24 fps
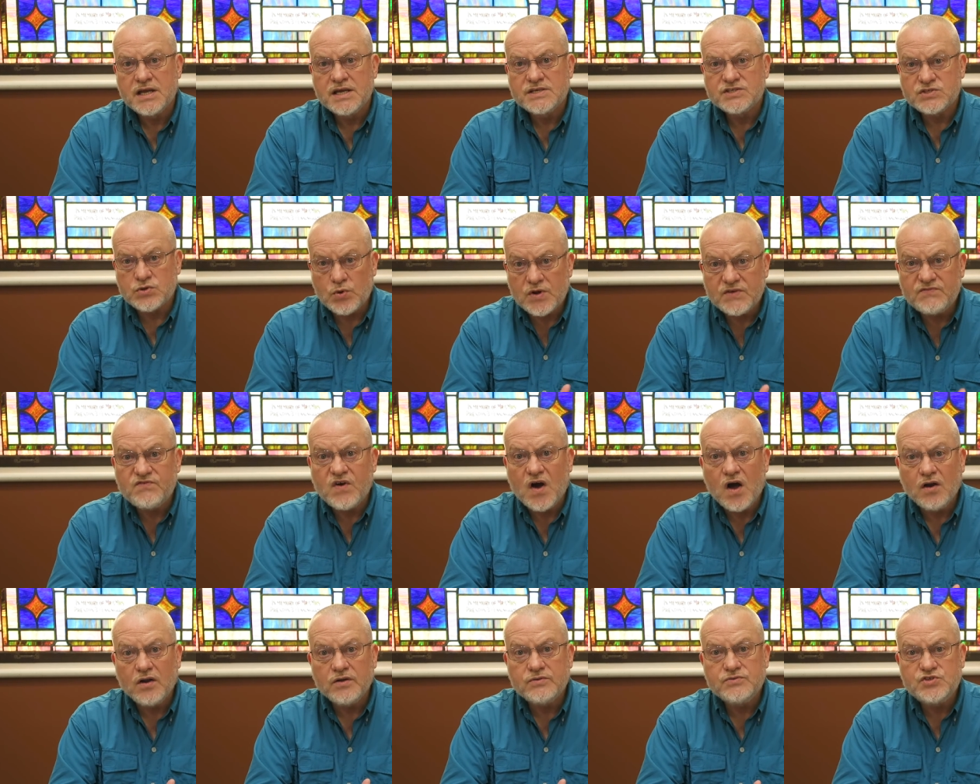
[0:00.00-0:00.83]
So he
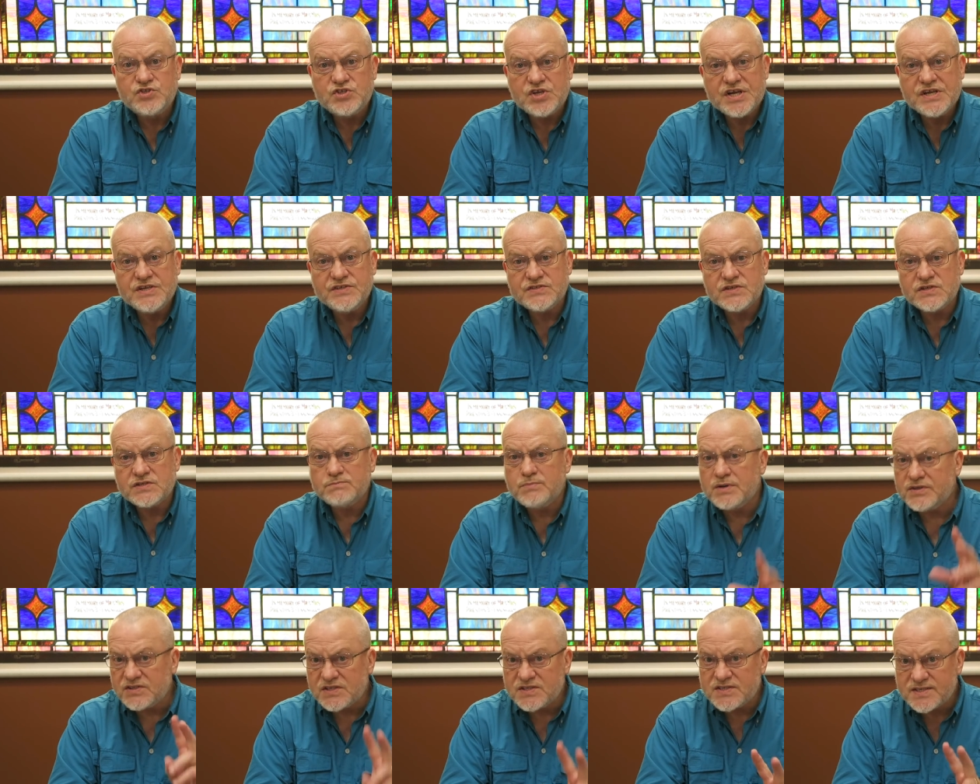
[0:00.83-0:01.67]
followed Jesus.
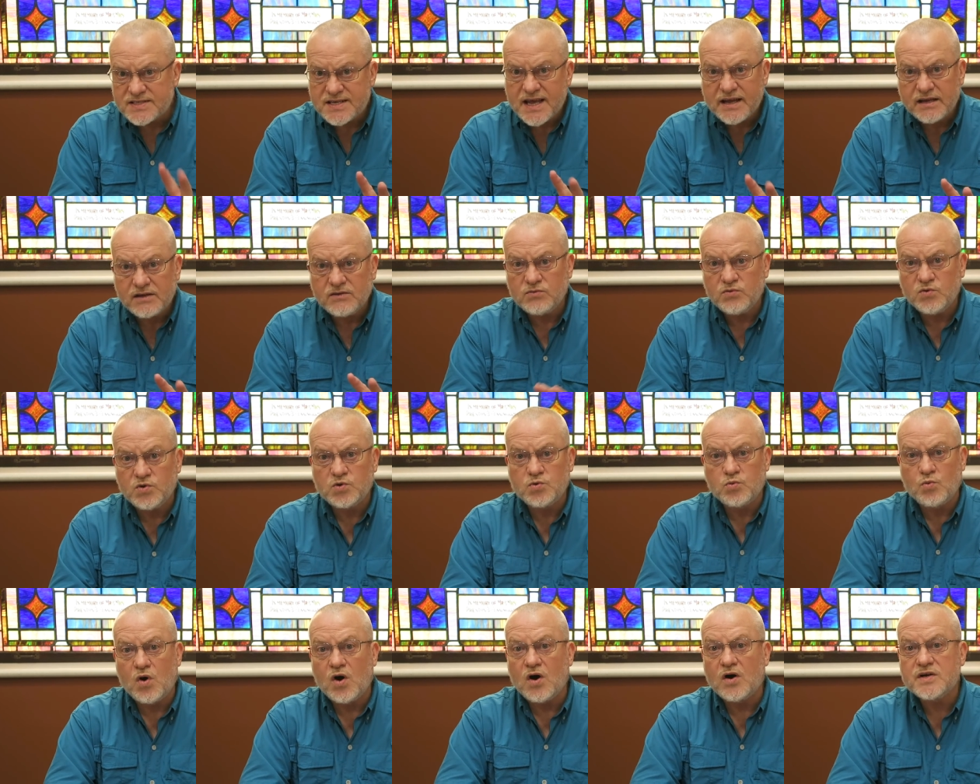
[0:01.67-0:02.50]
But the second
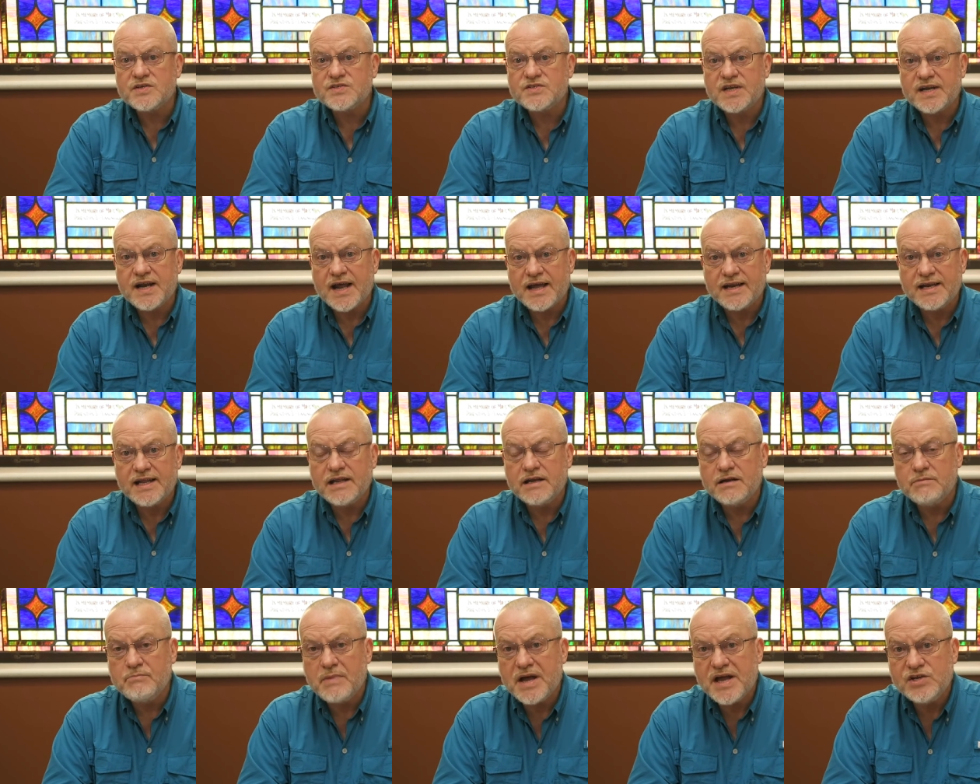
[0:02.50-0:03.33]
one was, and I
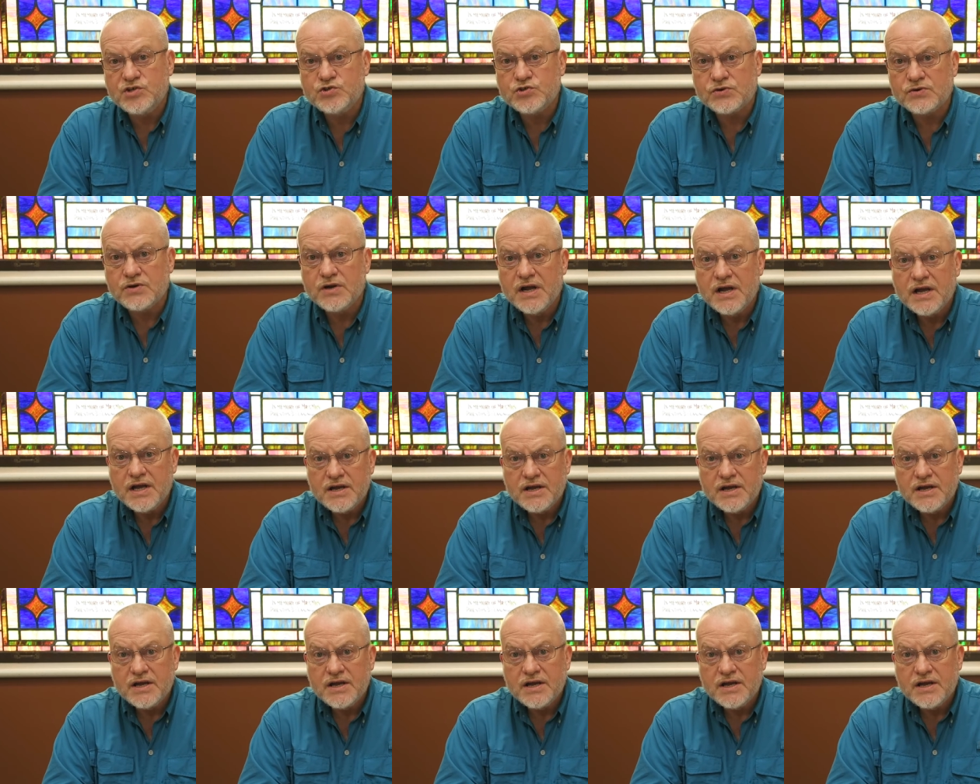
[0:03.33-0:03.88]
did a major